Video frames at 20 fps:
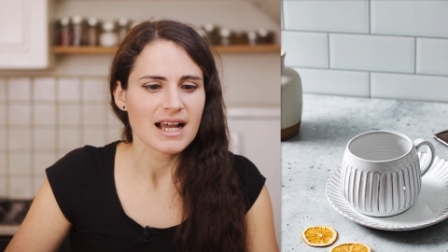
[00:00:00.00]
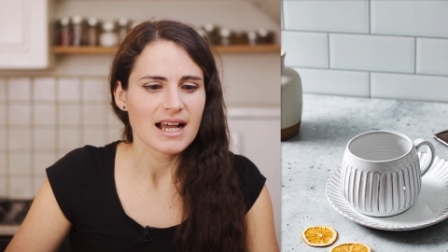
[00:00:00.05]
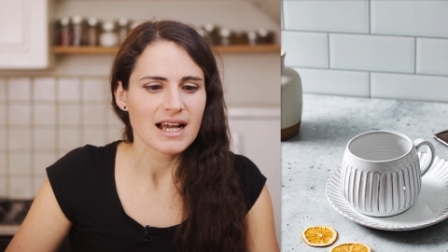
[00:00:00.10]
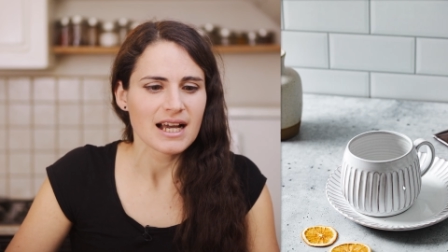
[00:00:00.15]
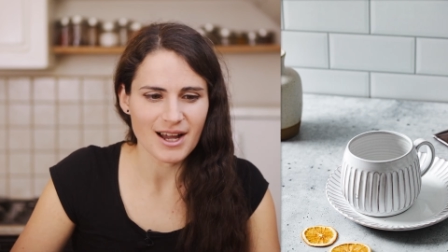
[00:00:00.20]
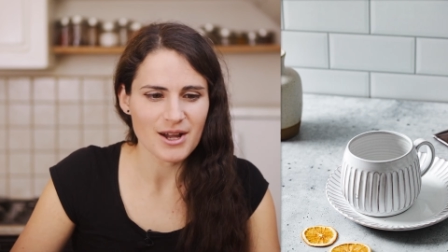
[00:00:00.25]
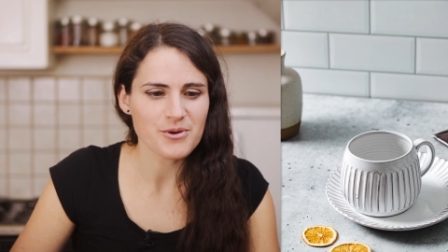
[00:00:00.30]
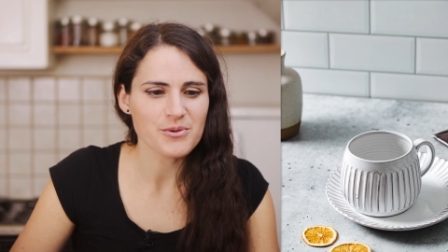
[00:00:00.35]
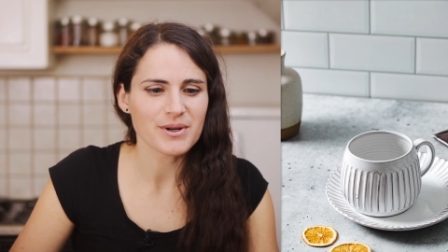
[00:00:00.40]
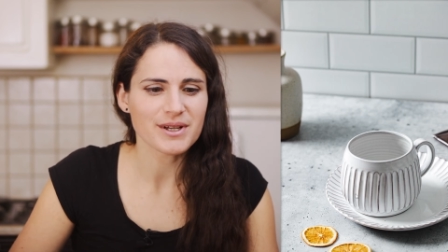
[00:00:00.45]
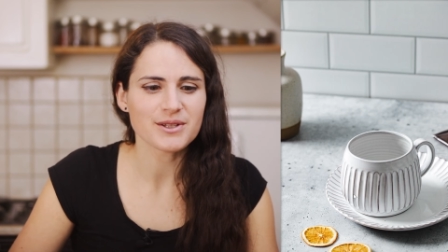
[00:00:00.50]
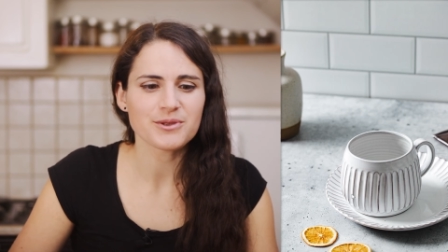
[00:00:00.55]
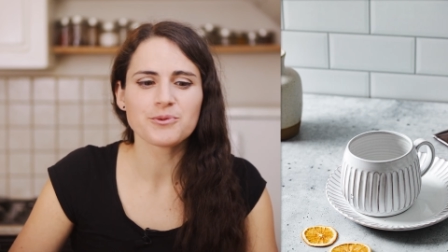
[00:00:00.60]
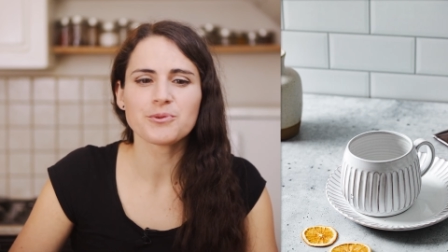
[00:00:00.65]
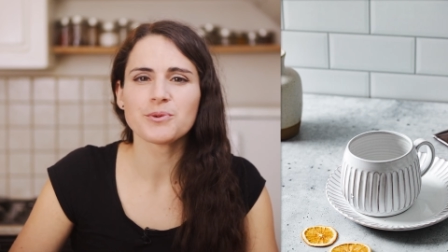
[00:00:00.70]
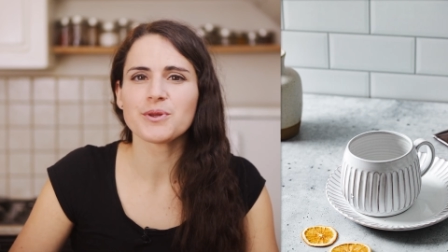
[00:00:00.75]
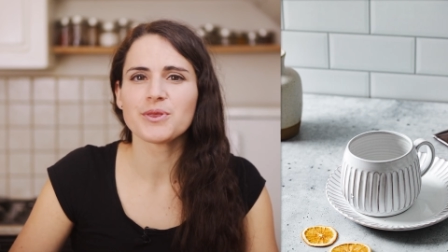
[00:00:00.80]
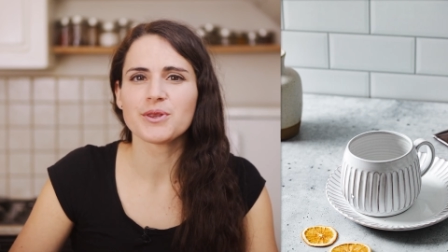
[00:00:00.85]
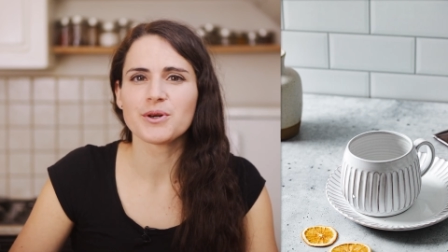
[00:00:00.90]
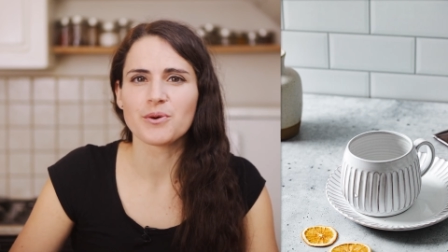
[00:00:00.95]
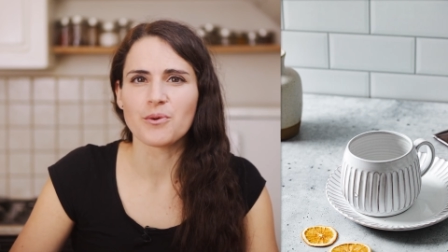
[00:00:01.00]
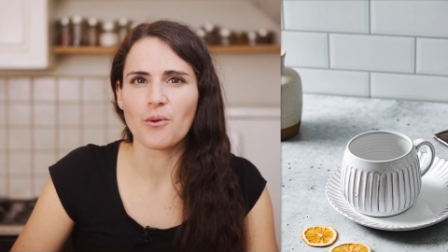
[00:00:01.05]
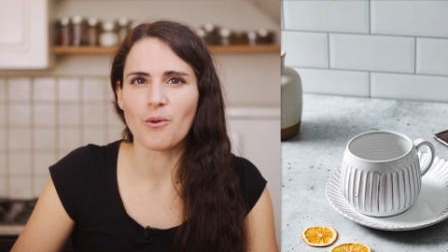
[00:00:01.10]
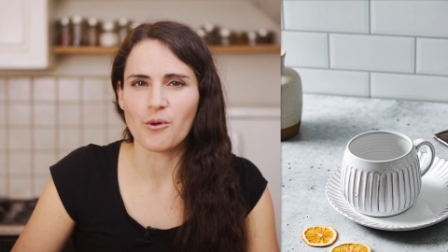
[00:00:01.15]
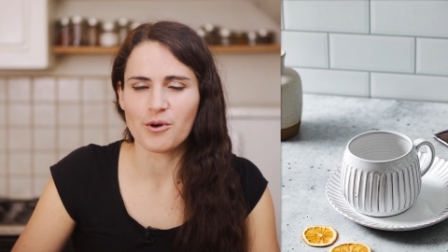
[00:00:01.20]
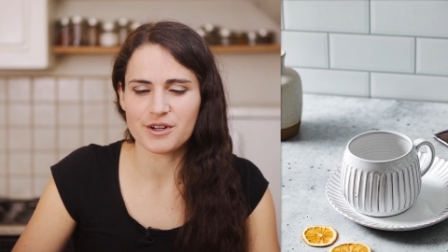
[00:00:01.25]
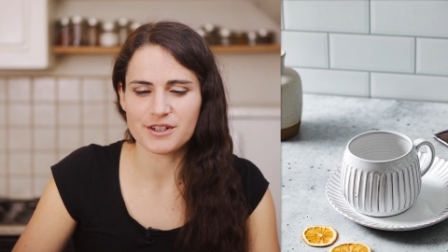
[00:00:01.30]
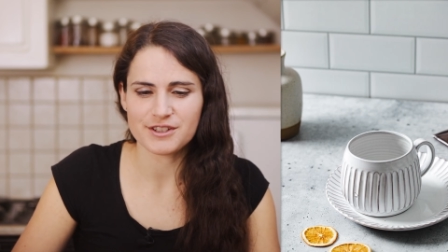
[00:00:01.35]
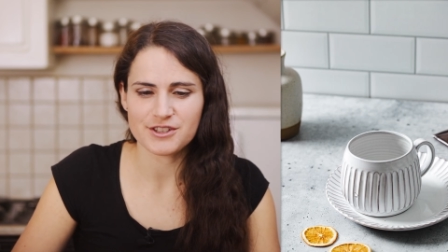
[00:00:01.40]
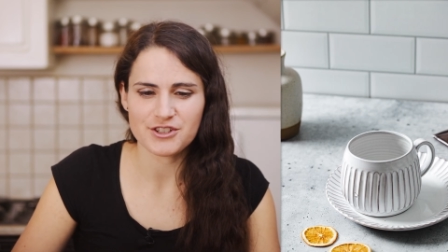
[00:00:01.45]
I went with the
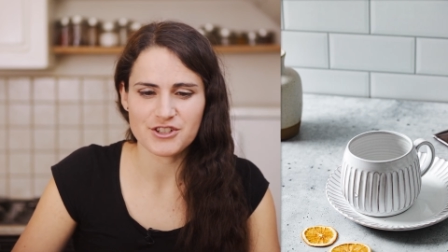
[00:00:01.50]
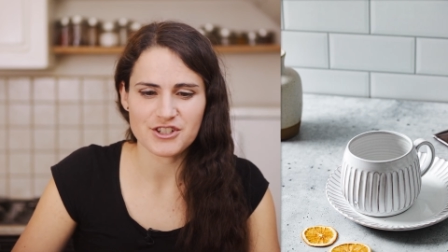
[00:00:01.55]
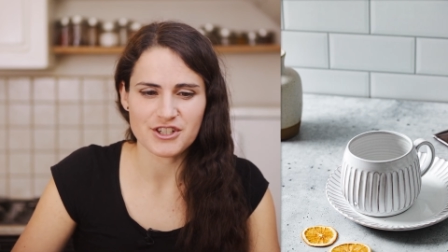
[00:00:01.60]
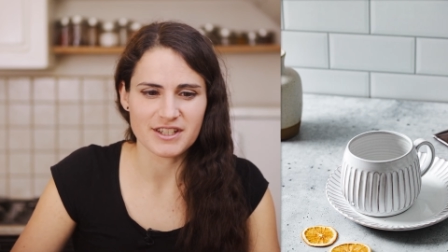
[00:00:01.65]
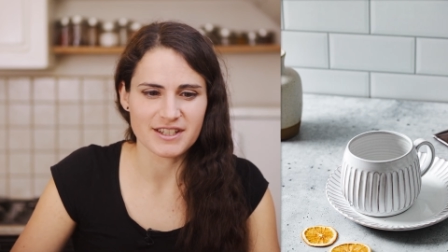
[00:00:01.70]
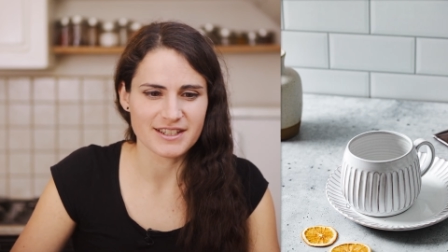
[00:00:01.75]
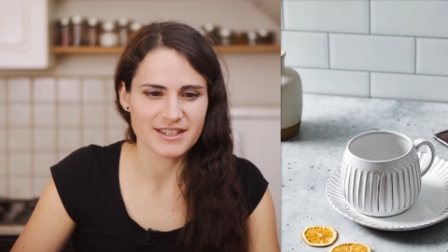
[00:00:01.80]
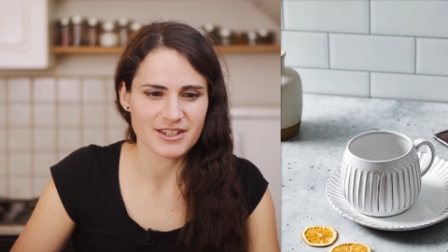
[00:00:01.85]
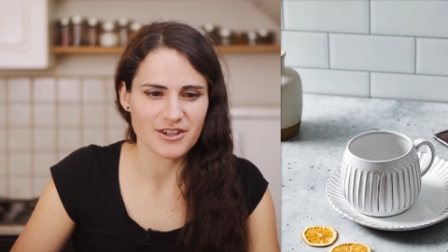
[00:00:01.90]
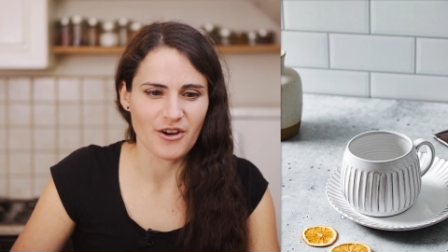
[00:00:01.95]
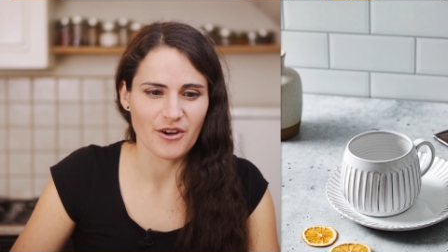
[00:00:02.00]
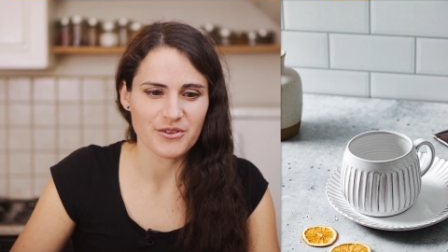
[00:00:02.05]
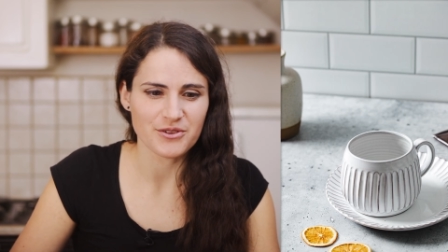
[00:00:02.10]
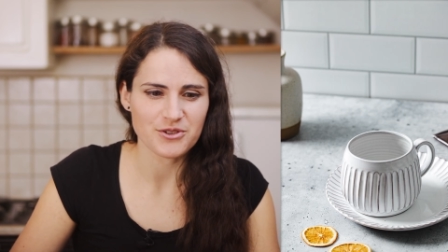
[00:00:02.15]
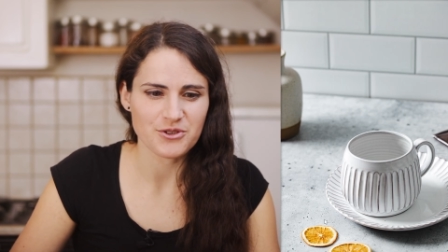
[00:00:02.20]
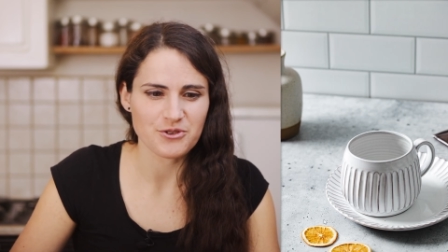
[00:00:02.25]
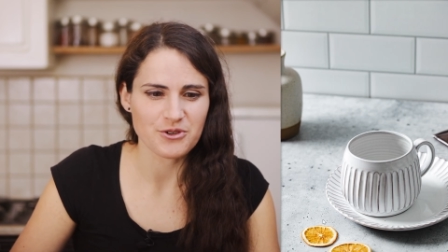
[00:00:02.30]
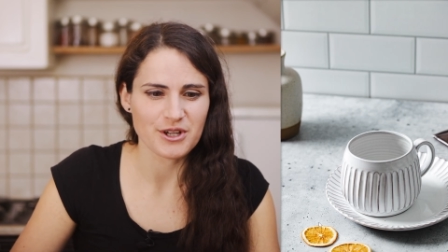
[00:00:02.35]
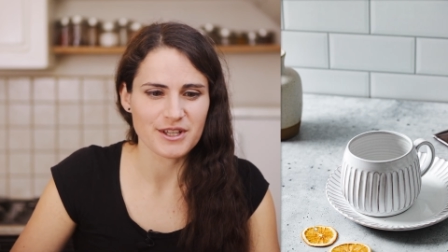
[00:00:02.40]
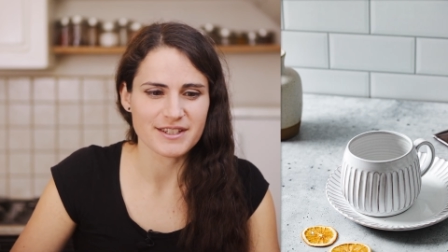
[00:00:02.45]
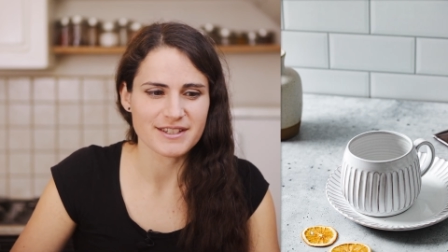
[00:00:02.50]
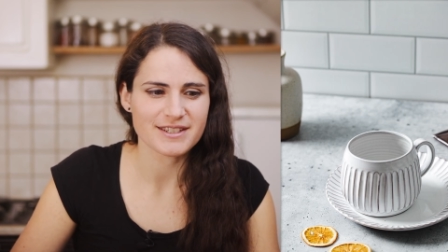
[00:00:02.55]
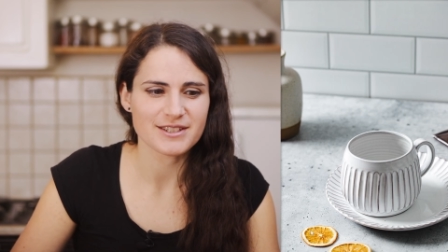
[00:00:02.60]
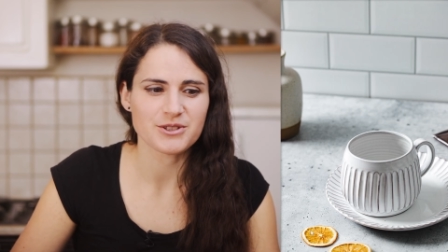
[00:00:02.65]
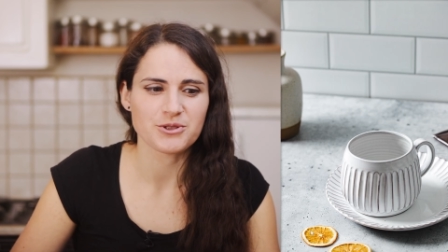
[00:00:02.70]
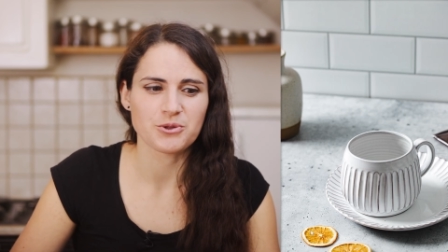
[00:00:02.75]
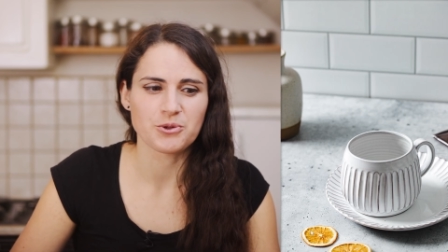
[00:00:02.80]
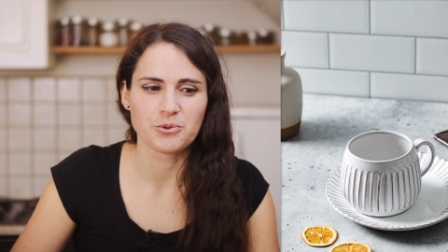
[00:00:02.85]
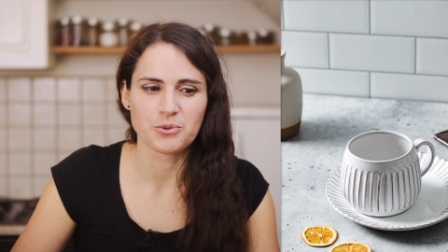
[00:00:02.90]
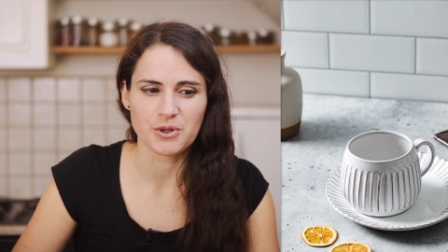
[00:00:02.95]
orange in
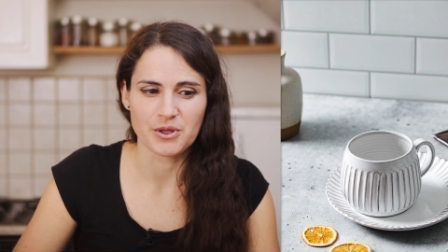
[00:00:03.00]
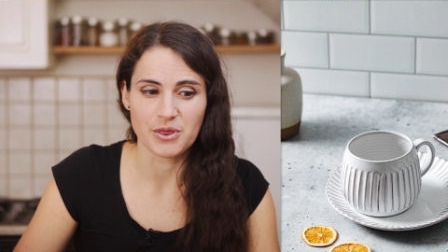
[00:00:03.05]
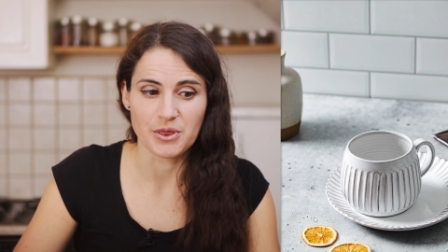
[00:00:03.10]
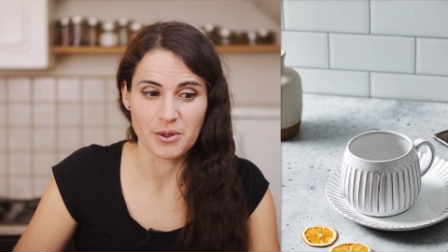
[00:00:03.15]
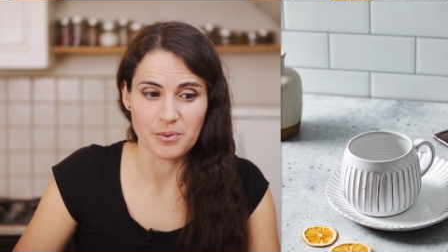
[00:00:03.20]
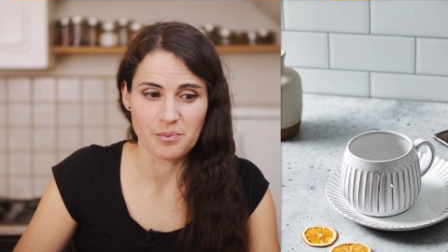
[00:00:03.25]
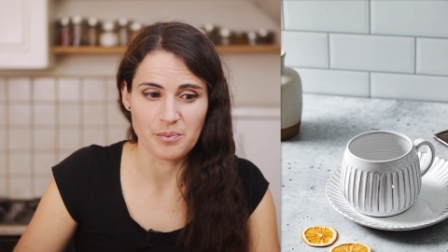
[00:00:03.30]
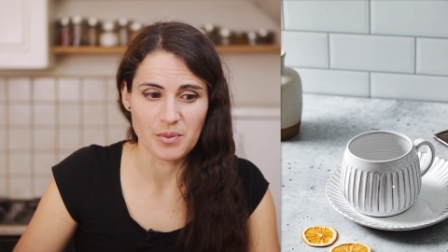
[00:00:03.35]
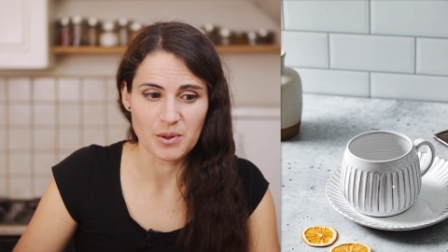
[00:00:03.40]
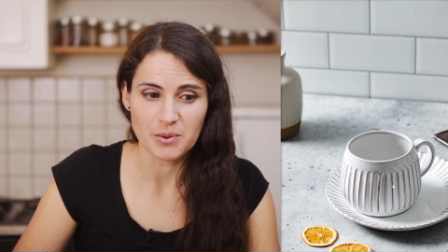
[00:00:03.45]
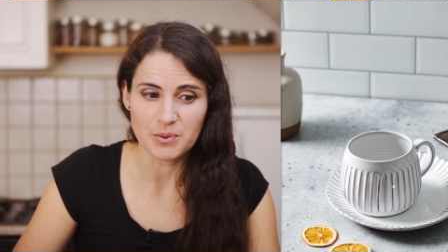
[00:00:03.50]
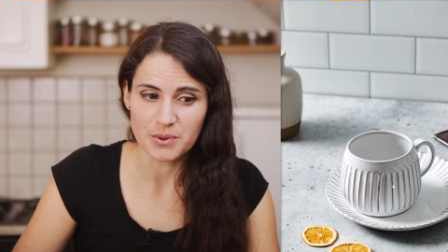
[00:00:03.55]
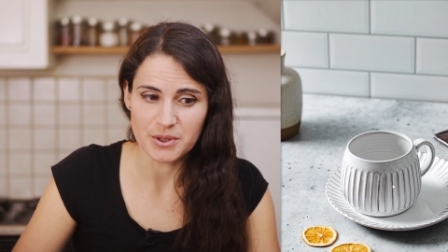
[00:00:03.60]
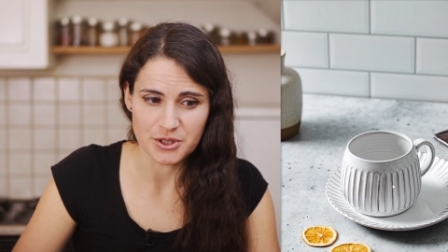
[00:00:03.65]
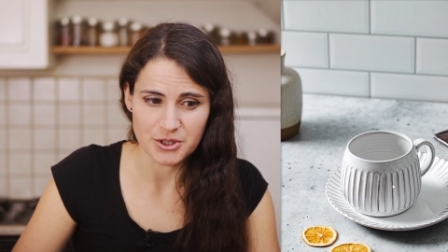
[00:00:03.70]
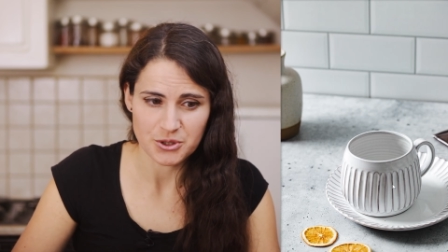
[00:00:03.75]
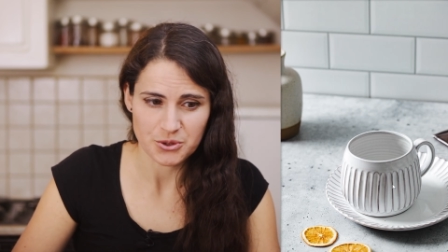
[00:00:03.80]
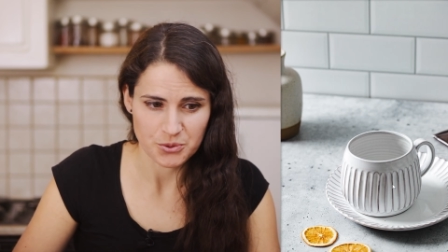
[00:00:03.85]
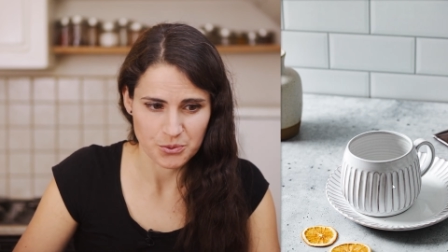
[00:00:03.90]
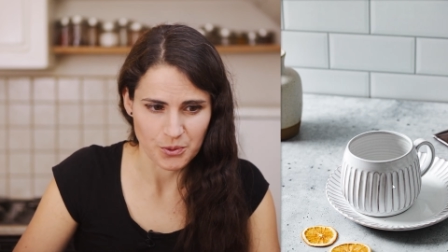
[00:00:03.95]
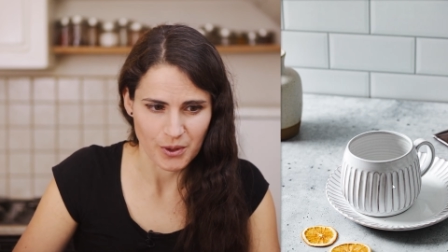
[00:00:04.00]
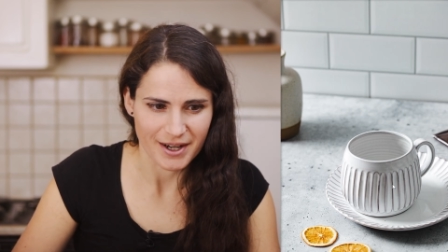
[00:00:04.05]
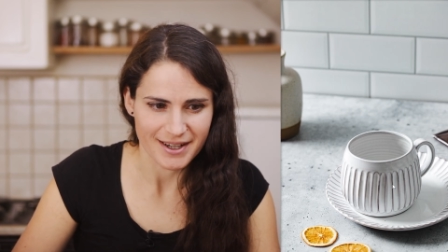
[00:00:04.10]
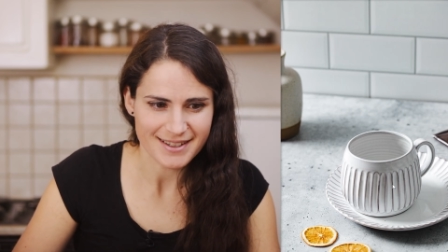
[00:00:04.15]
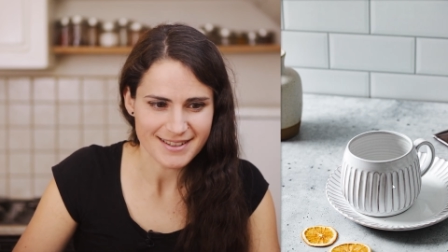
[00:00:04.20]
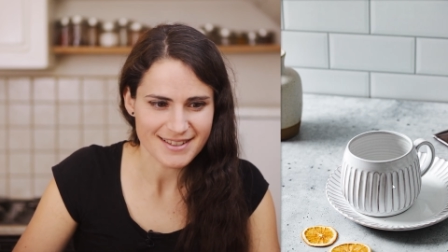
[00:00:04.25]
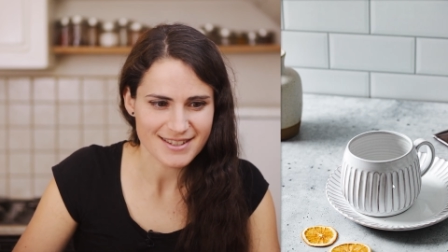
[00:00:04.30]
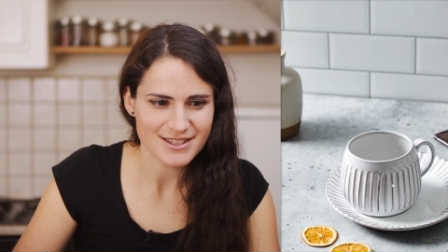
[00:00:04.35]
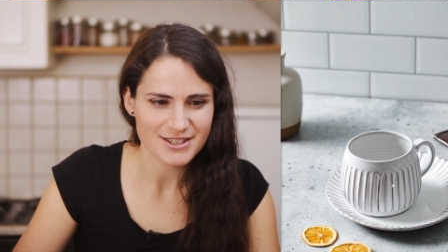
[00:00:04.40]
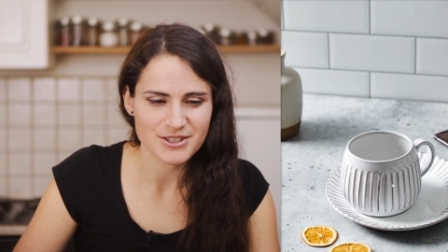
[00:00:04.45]
contrast with the bluish
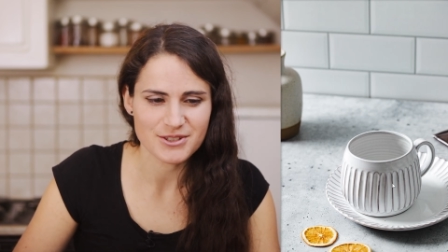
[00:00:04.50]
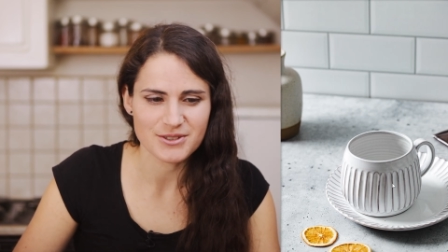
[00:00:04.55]
whites